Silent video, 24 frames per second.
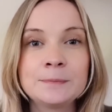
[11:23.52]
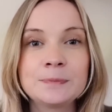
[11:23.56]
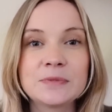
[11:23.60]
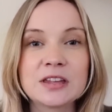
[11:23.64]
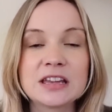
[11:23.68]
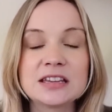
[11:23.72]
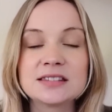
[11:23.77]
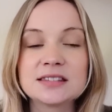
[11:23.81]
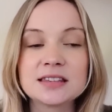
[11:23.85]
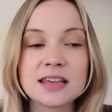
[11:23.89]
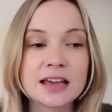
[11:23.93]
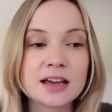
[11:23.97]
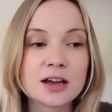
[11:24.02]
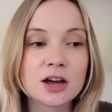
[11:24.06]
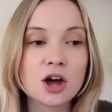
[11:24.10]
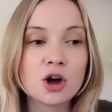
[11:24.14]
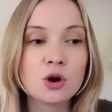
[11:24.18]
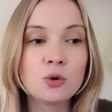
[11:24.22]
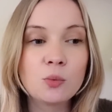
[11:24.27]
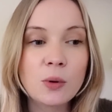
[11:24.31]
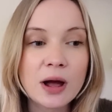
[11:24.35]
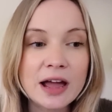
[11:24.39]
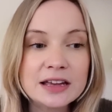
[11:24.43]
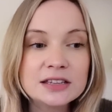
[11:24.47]
It's like
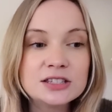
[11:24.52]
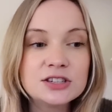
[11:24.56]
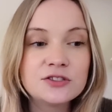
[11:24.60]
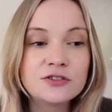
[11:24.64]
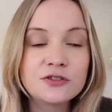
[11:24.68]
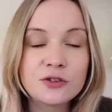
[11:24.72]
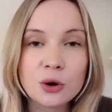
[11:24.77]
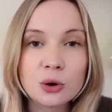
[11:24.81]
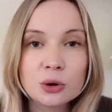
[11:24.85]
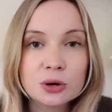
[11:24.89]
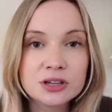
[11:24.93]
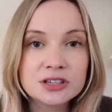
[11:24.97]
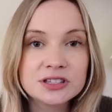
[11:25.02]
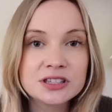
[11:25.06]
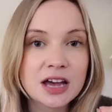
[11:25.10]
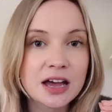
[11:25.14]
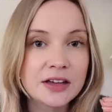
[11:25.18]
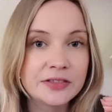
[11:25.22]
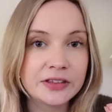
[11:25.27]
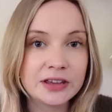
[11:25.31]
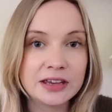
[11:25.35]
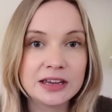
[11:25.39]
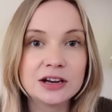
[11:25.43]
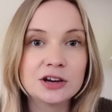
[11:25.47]
a way to focus
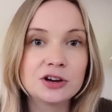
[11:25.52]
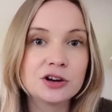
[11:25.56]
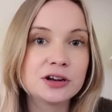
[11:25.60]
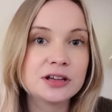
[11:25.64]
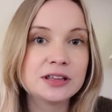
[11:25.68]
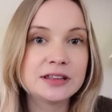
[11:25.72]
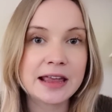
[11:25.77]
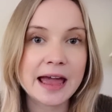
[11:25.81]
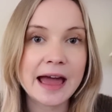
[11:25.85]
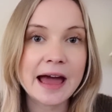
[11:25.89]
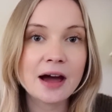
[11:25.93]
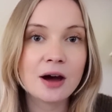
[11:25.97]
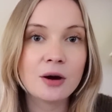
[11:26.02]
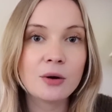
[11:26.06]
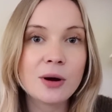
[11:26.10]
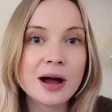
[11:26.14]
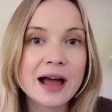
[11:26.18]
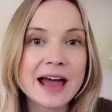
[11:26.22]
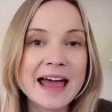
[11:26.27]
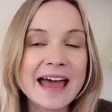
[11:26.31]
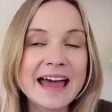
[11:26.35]
on the here and now